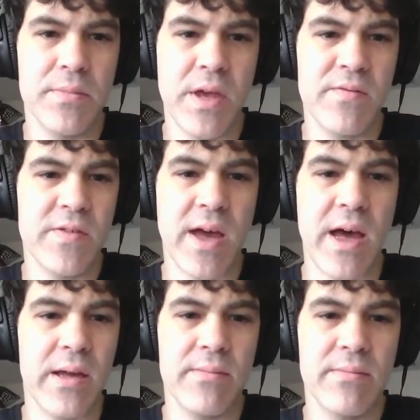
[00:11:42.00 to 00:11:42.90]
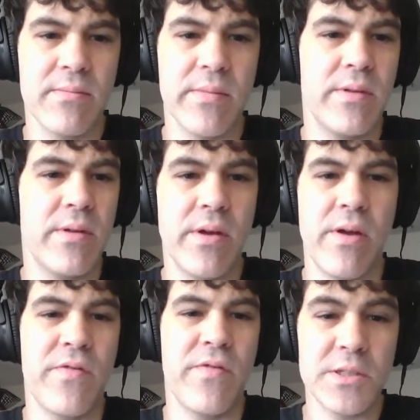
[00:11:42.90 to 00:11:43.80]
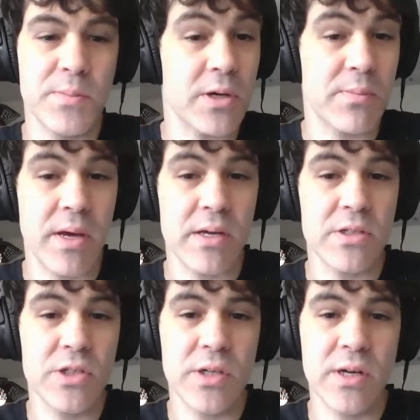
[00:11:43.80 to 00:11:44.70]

They've got a Facebook page.